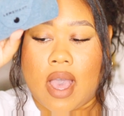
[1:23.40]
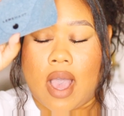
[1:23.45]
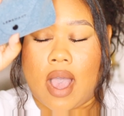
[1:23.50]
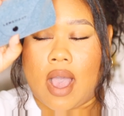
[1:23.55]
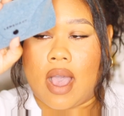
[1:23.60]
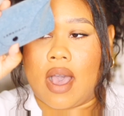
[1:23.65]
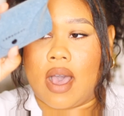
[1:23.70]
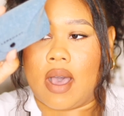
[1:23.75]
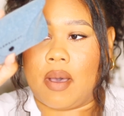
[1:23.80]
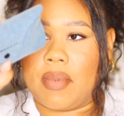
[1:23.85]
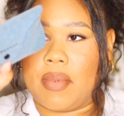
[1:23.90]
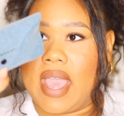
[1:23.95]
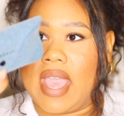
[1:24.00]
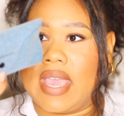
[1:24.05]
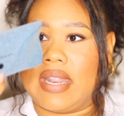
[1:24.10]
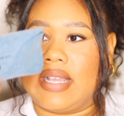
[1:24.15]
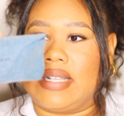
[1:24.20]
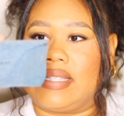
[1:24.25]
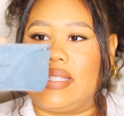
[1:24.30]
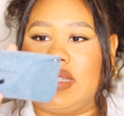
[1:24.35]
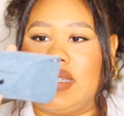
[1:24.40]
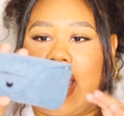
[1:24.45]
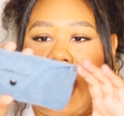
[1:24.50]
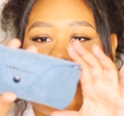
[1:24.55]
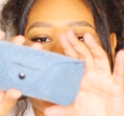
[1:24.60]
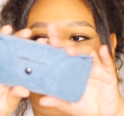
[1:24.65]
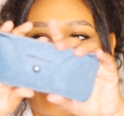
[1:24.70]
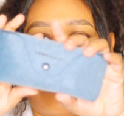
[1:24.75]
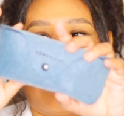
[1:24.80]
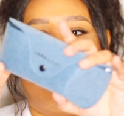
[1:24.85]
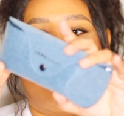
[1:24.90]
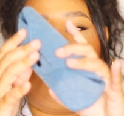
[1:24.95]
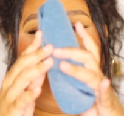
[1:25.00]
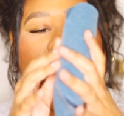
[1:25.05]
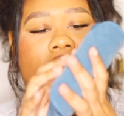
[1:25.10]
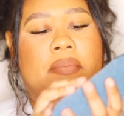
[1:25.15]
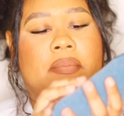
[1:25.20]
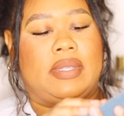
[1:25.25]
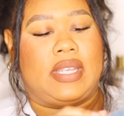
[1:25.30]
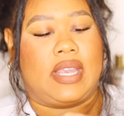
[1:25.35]
and it's not like a
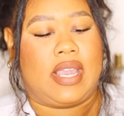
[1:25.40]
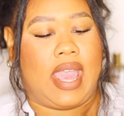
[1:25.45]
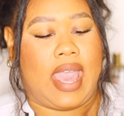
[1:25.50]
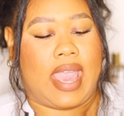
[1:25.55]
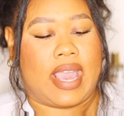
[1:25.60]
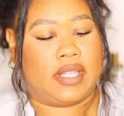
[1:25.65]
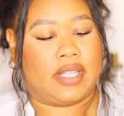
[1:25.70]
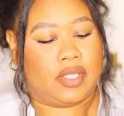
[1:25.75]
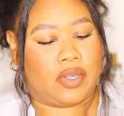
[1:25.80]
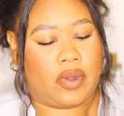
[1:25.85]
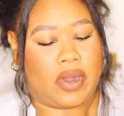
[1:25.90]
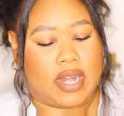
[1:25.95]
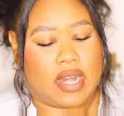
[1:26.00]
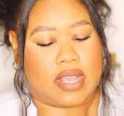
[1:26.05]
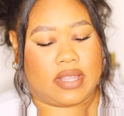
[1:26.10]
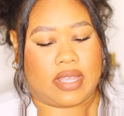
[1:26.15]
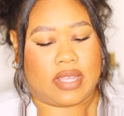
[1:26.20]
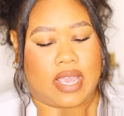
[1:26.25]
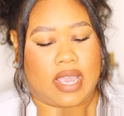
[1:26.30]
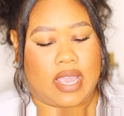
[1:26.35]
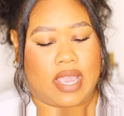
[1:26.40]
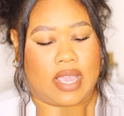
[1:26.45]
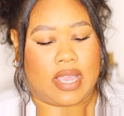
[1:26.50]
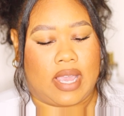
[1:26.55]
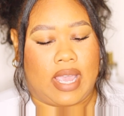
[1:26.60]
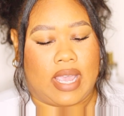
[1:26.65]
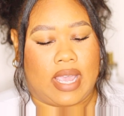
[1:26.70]
flimsy case or anything.